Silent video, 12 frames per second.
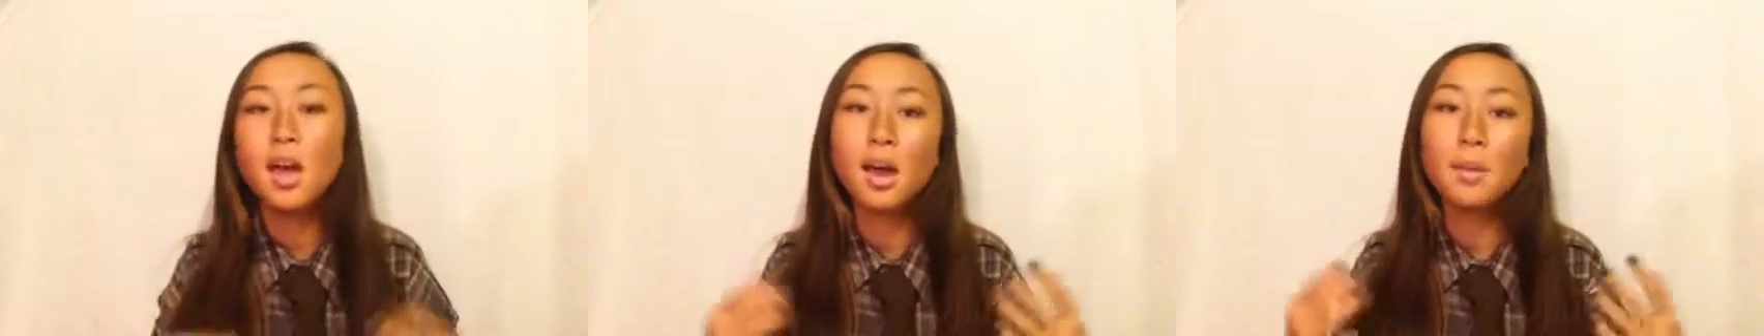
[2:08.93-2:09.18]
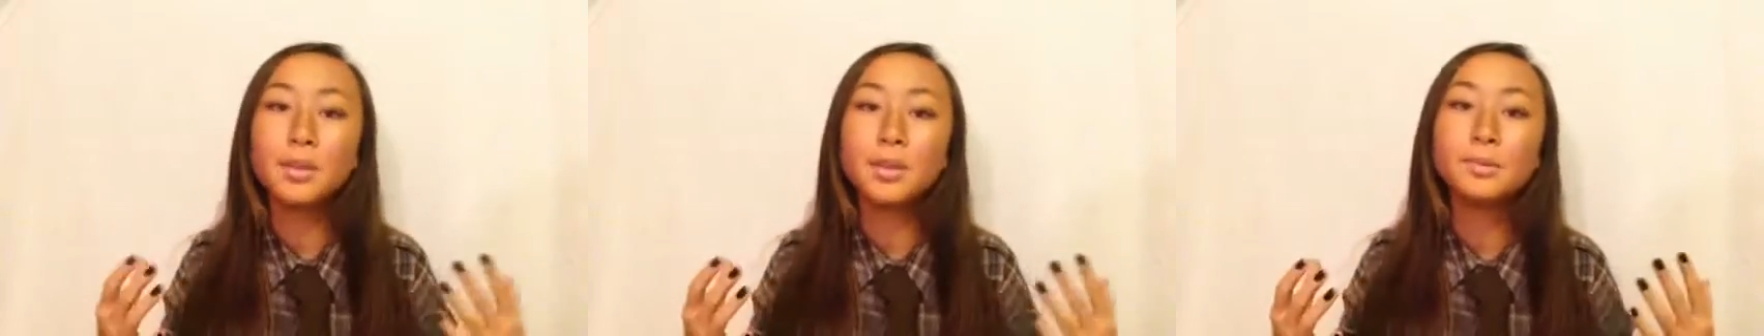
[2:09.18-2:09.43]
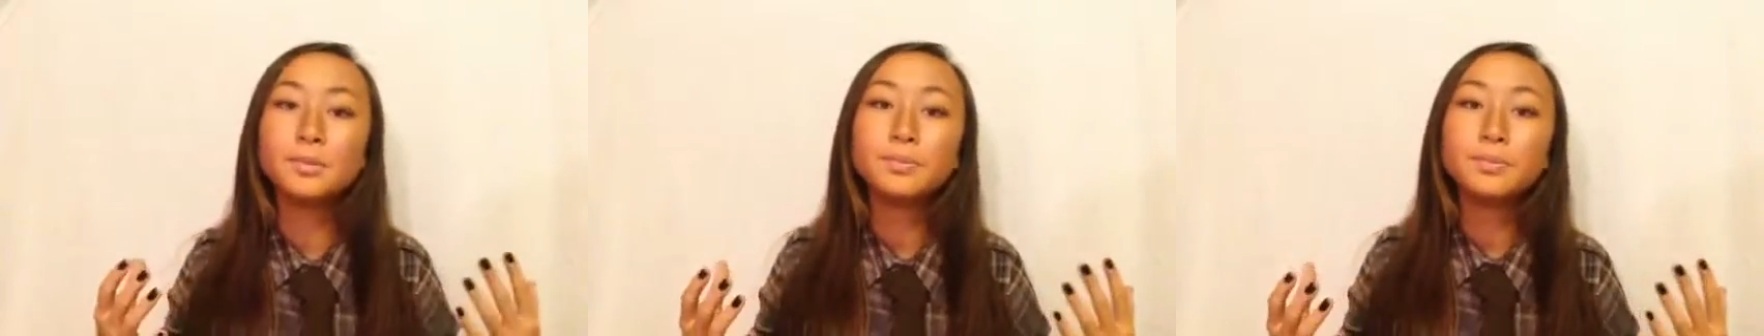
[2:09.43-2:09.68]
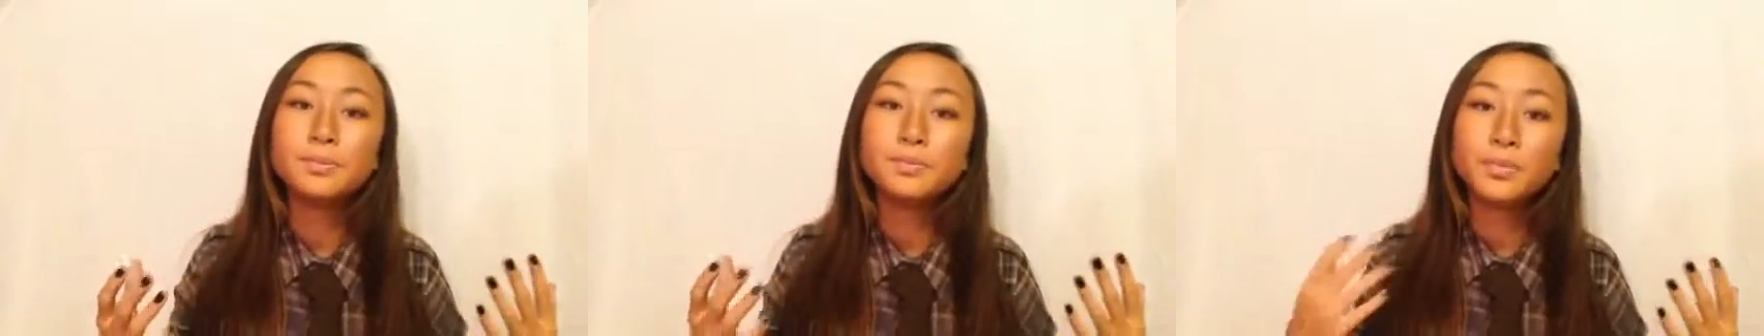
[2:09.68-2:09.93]
I mean,
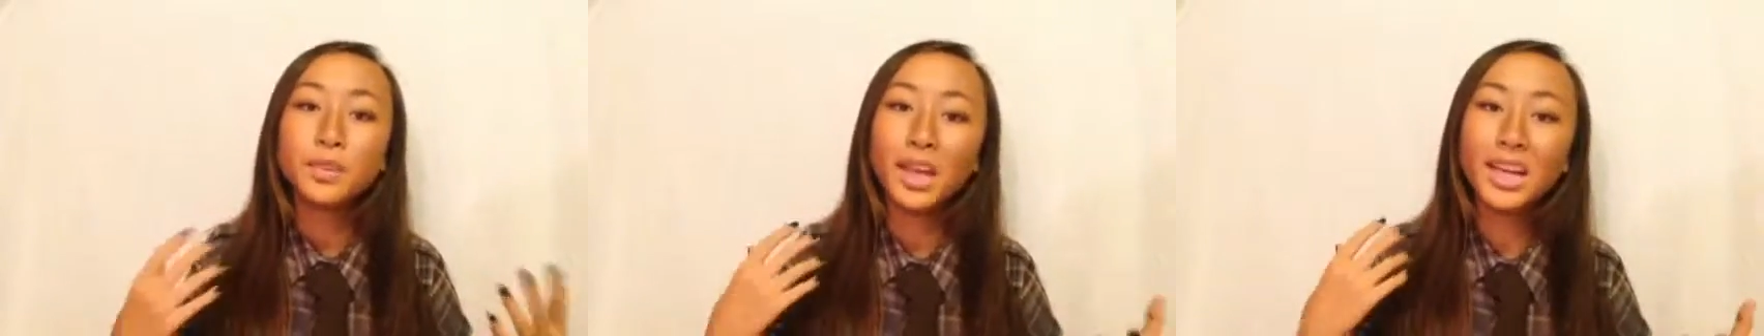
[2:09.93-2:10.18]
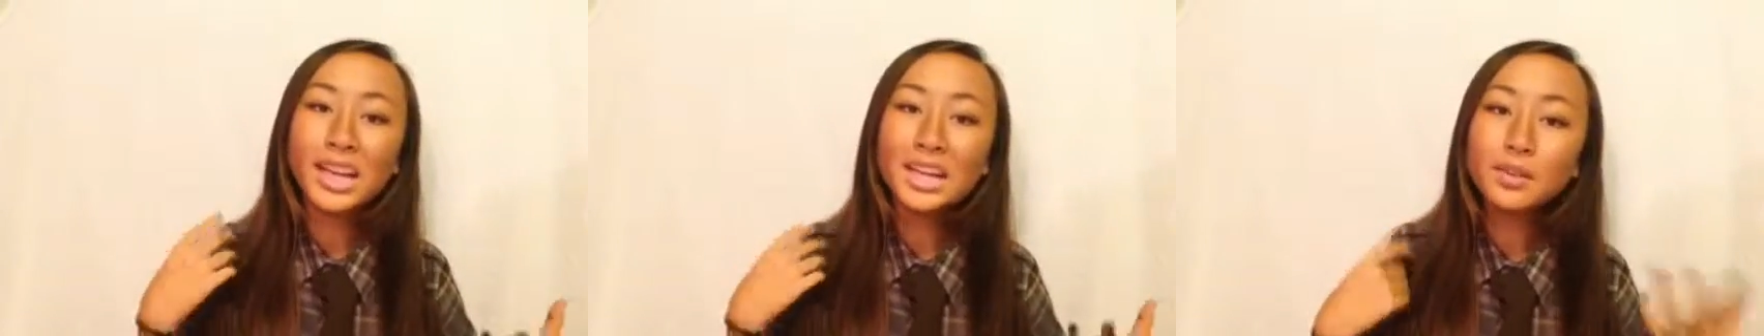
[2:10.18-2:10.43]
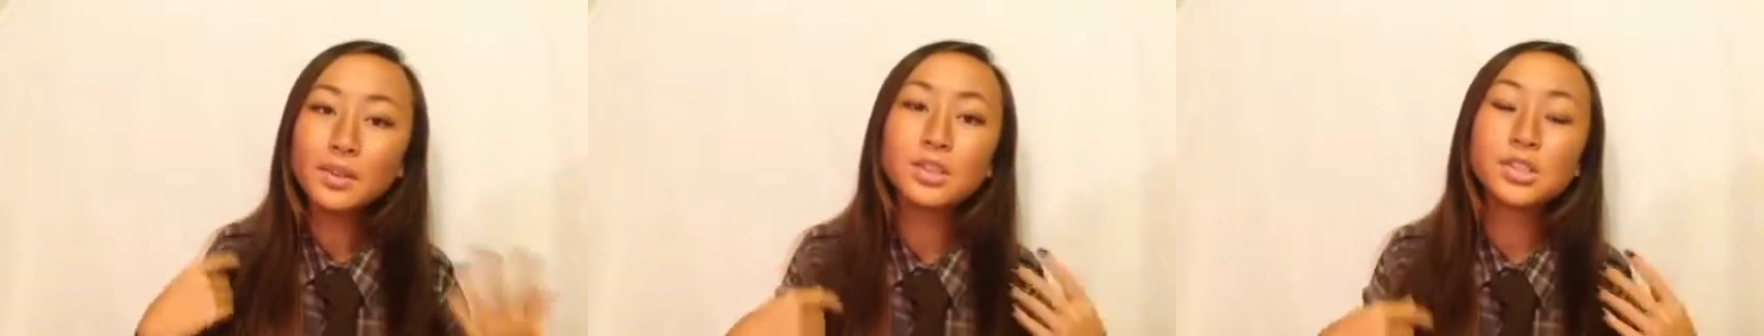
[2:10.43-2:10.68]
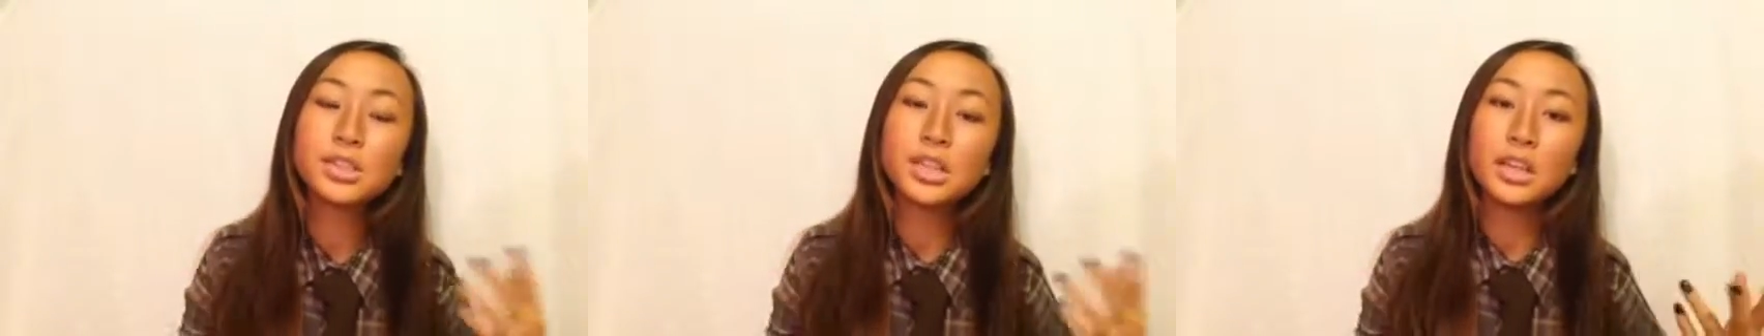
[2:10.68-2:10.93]
I kind of
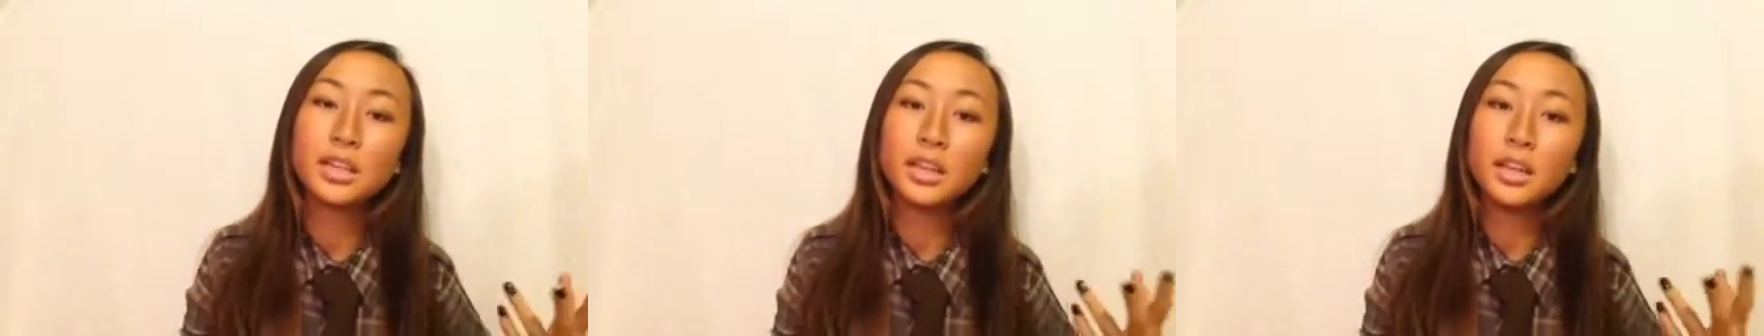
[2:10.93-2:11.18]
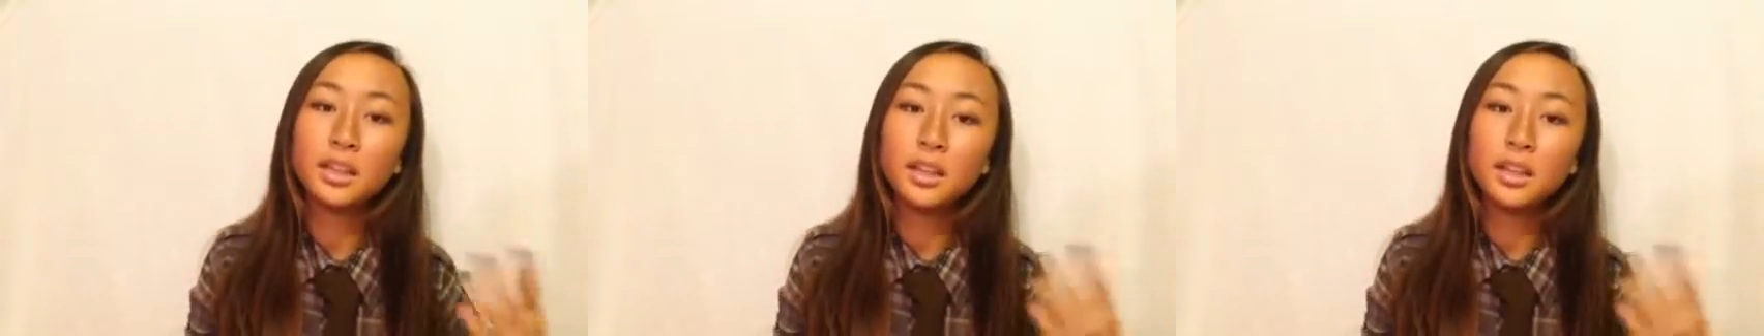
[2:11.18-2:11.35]
understand like